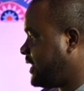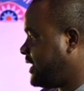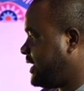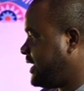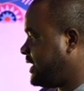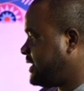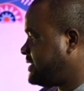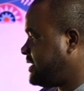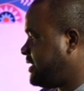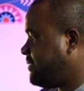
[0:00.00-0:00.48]

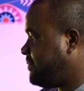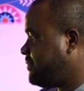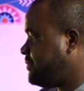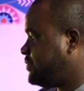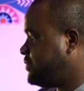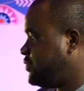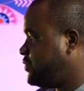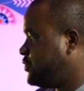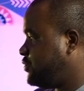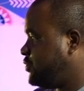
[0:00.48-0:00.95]
next step
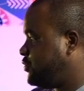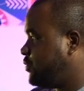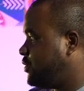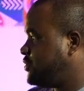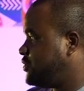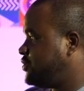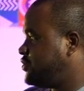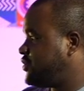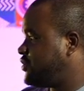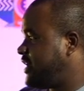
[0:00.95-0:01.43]
you you
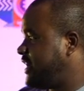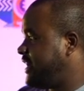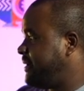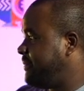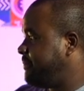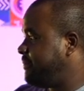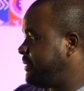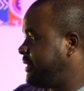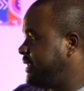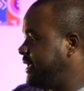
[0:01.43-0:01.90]
want to try
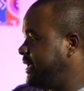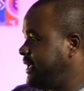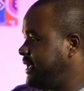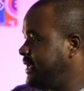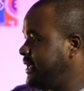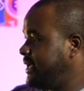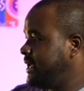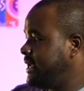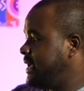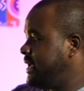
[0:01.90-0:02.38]
and
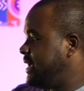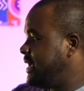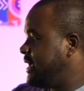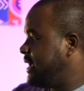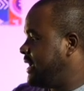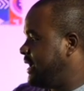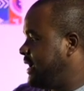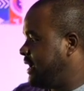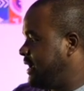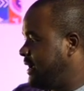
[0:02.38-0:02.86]
play
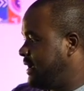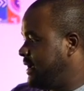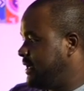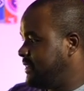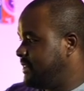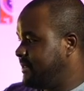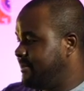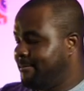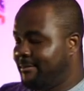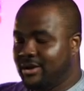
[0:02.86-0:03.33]
uh,
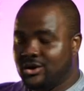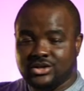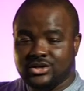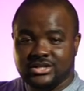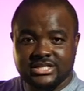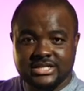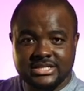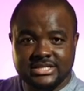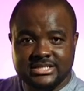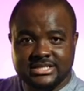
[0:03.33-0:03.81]
the
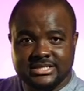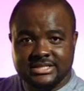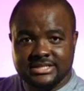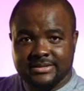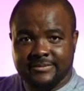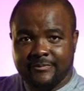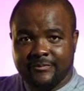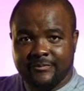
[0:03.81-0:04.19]
melodies